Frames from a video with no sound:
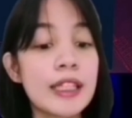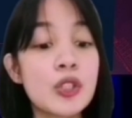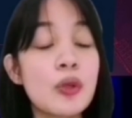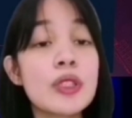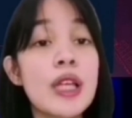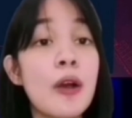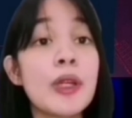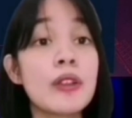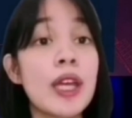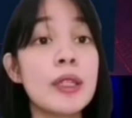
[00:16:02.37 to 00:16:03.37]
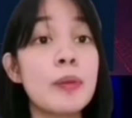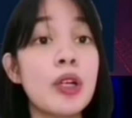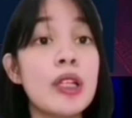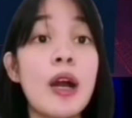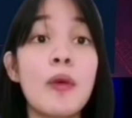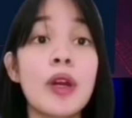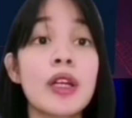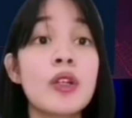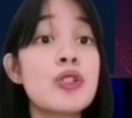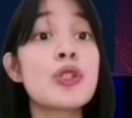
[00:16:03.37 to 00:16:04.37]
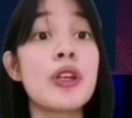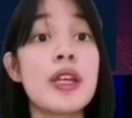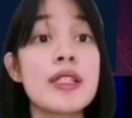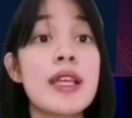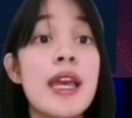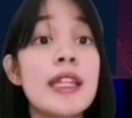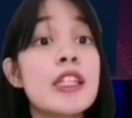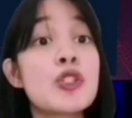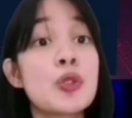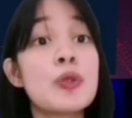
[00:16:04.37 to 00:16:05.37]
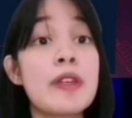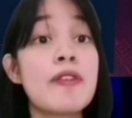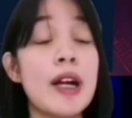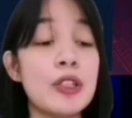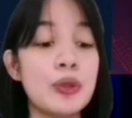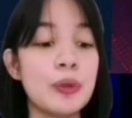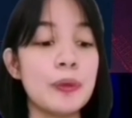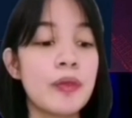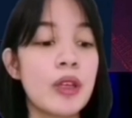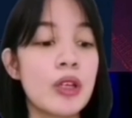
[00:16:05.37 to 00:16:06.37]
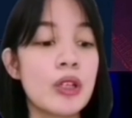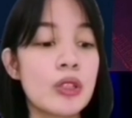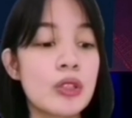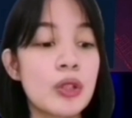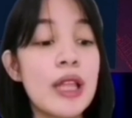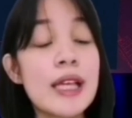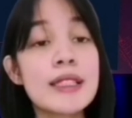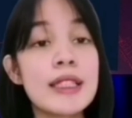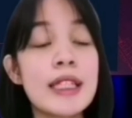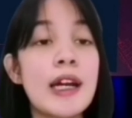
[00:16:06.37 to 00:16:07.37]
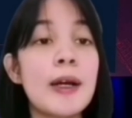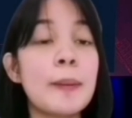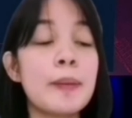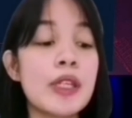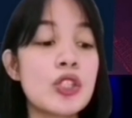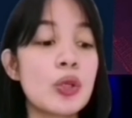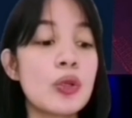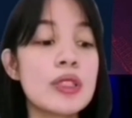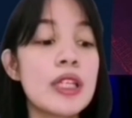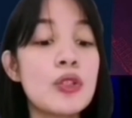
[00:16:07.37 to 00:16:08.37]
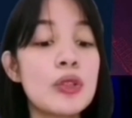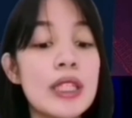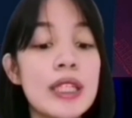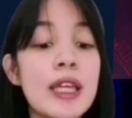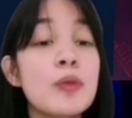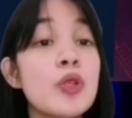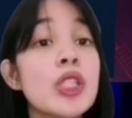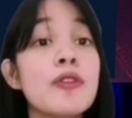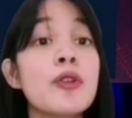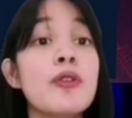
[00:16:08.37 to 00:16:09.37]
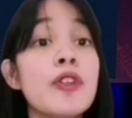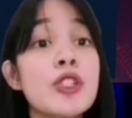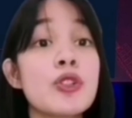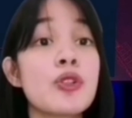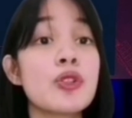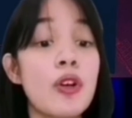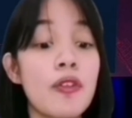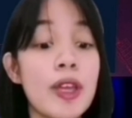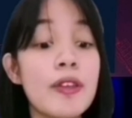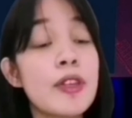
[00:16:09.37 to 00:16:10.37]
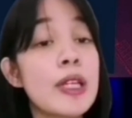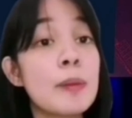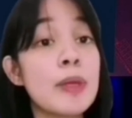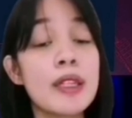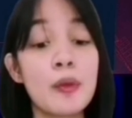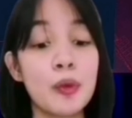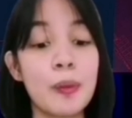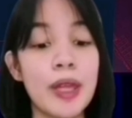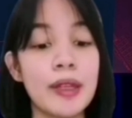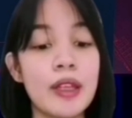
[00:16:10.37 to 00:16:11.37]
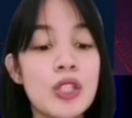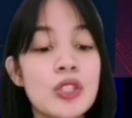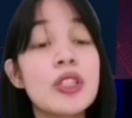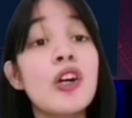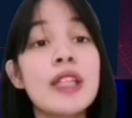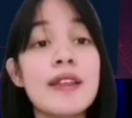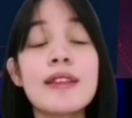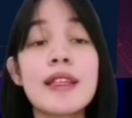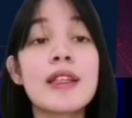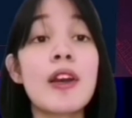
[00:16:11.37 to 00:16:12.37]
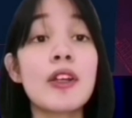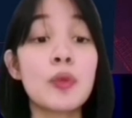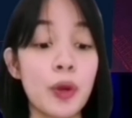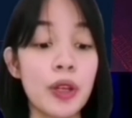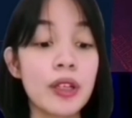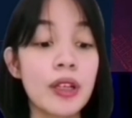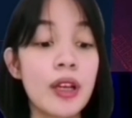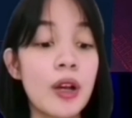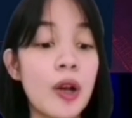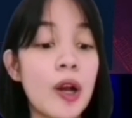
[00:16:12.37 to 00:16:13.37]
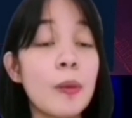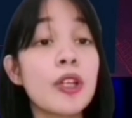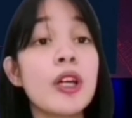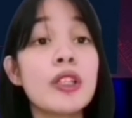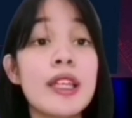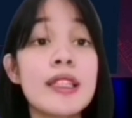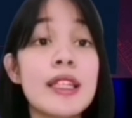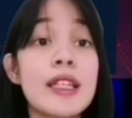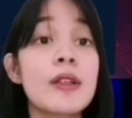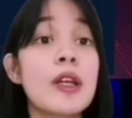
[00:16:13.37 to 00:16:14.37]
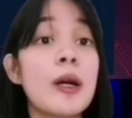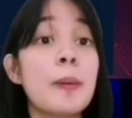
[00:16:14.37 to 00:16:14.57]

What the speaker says: it shows how incredible our culture is and it should be valued. So lastly, it shows the unique and beautiful features of a Filipina woman. So the authentic artwork or the authentic